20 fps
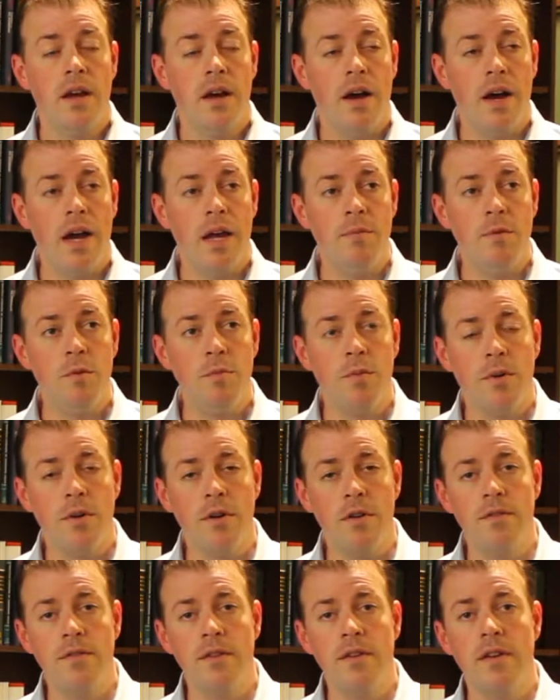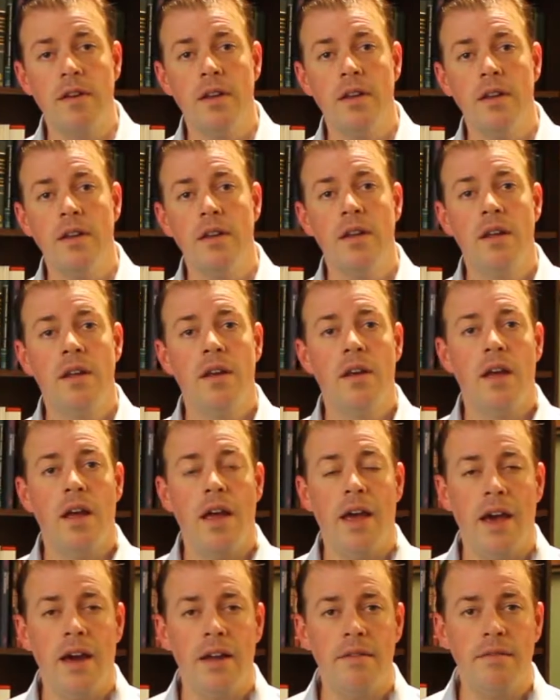ibuprofen,
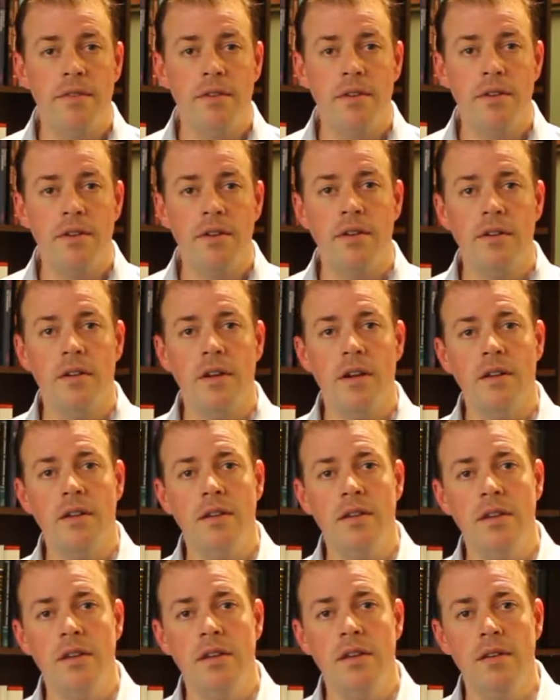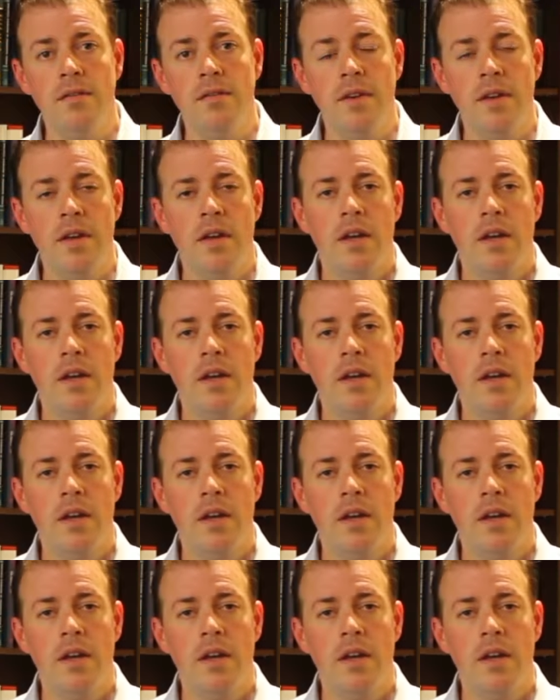Advil, Aleve,